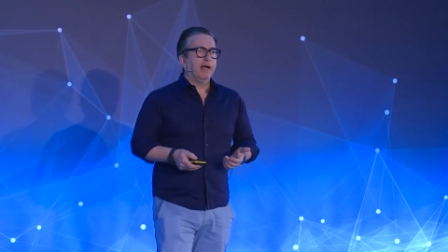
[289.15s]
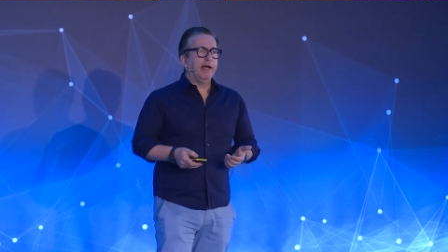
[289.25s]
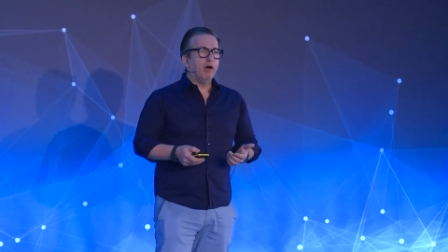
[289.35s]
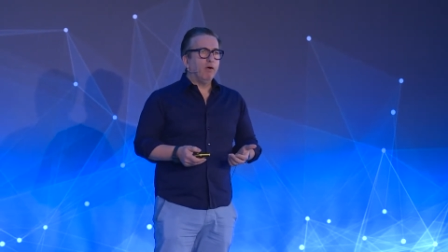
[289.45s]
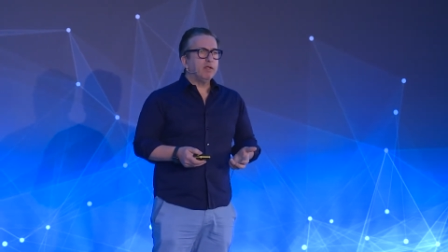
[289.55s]
And
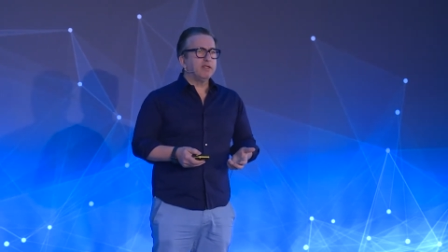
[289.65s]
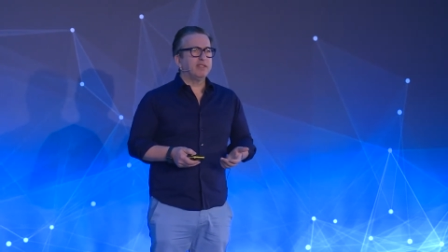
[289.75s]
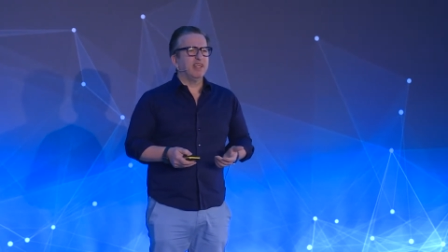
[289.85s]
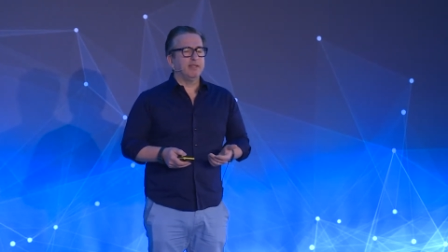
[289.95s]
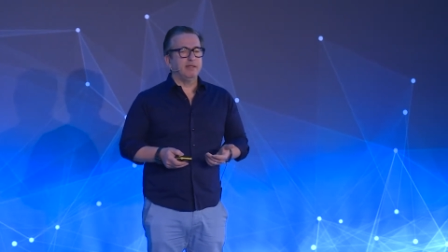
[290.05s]
all of a
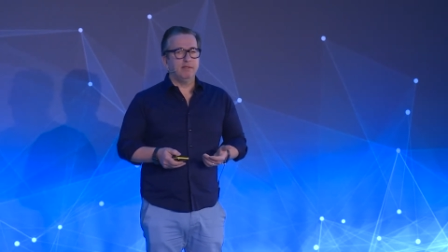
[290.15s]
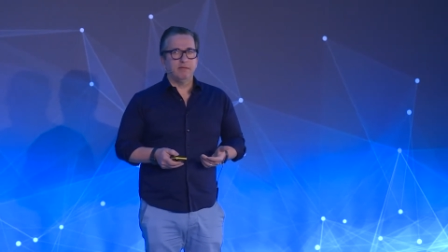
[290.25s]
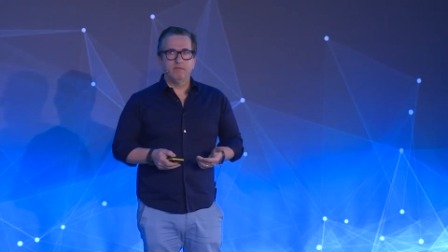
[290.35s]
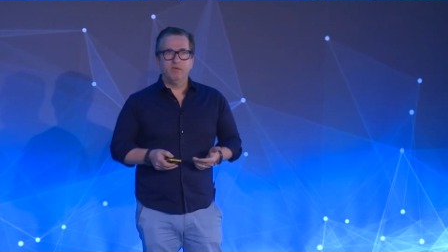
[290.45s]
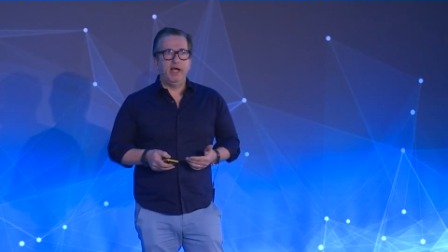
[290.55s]
sudden,
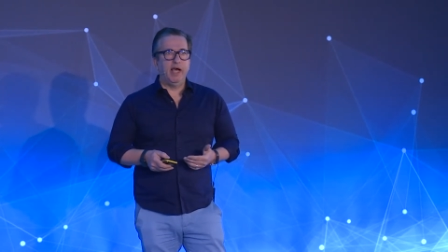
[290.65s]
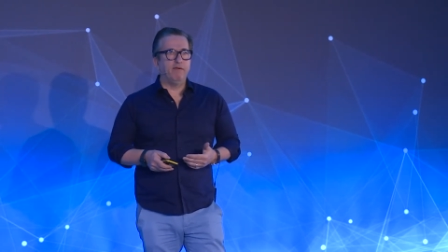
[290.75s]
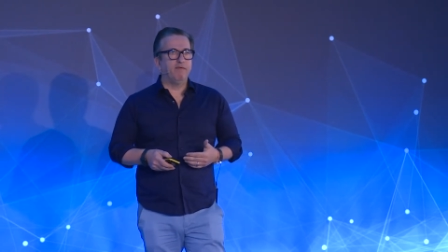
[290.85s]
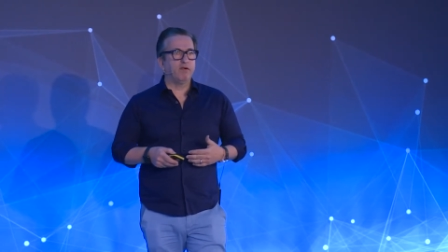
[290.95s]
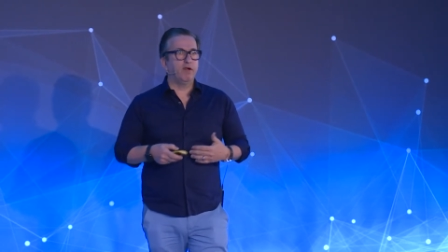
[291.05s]
we
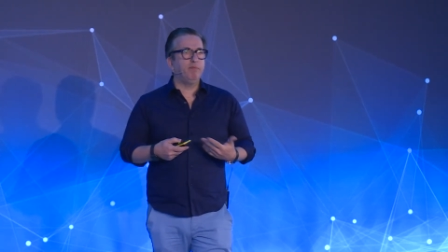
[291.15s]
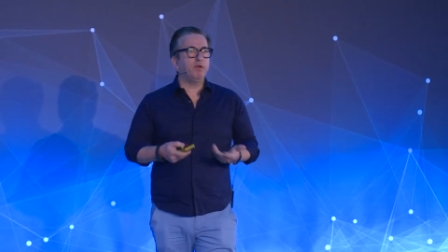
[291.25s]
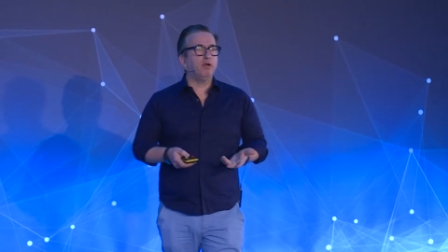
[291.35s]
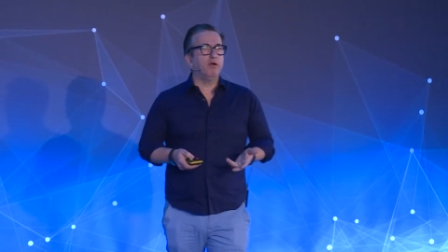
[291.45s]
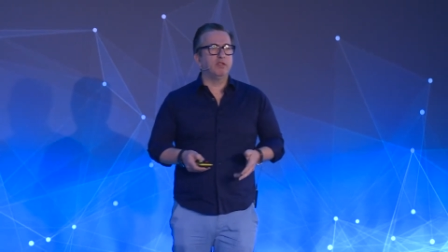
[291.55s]
have
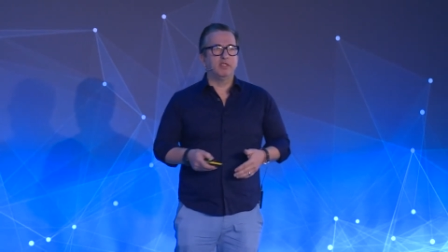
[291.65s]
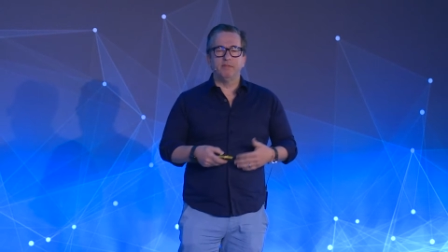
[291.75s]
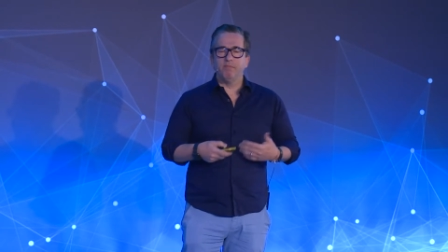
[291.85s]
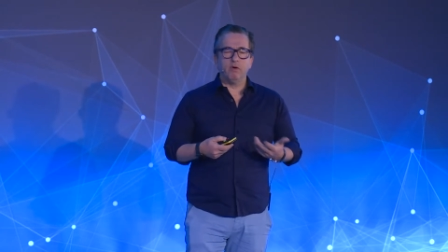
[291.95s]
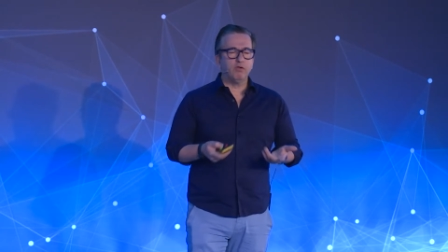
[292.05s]
cryptocurrency,
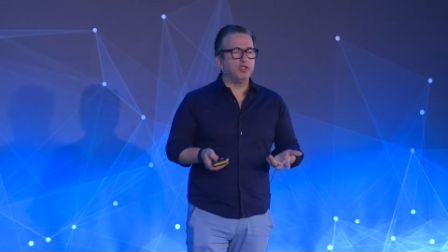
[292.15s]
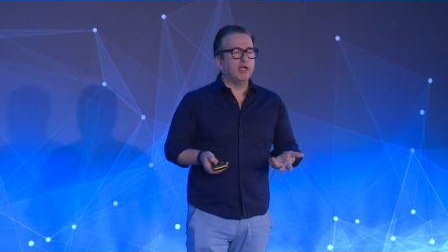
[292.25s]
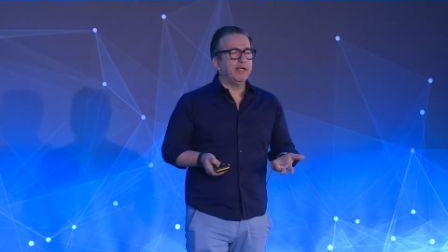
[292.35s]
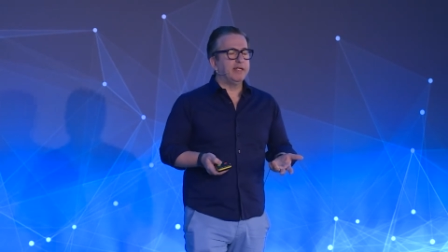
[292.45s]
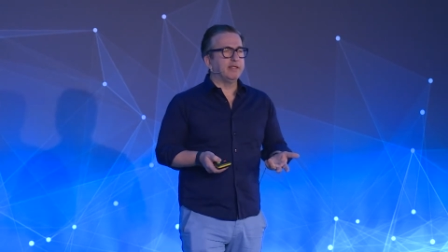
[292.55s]

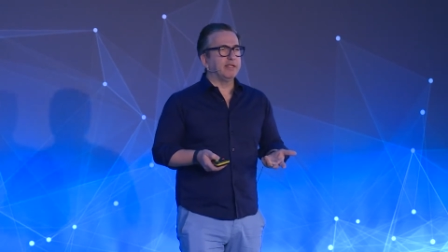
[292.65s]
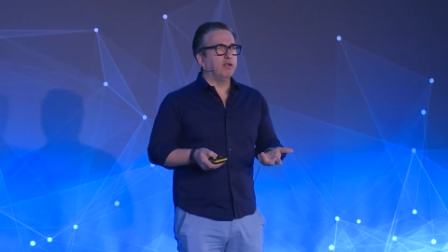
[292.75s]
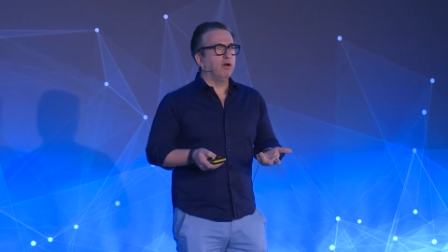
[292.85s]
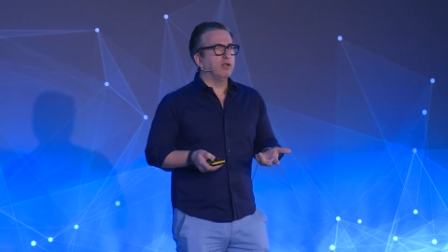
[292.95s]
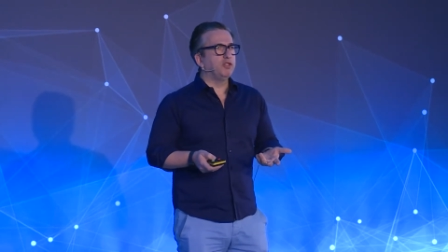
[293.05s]
blockchain
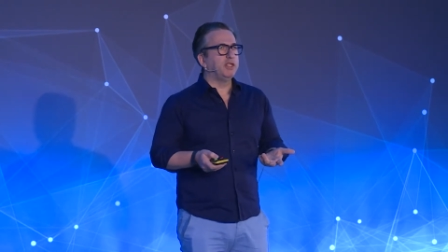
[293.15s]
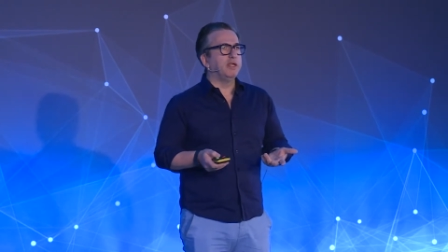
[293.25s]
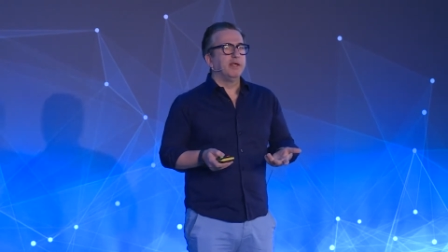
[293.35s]
technology